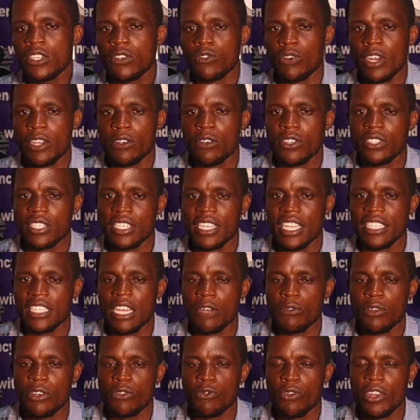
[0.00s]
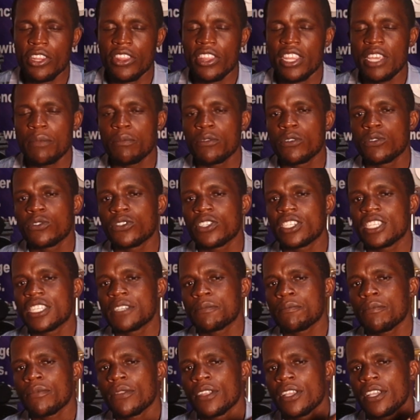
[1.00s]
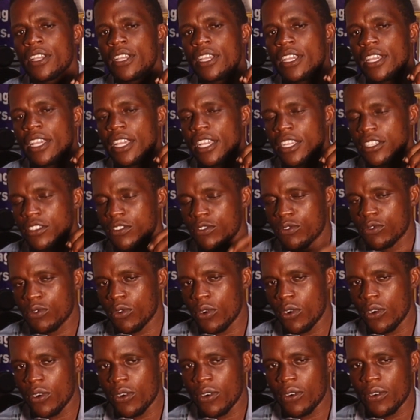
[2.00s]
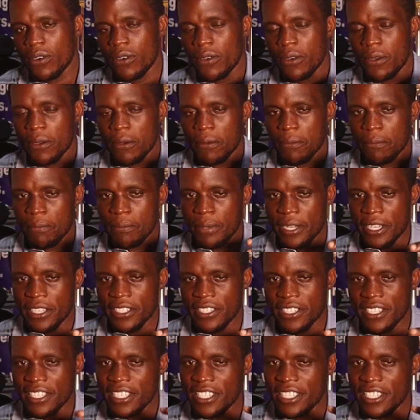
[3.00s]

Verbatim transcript: triglycerides and we treat them using a strong bass.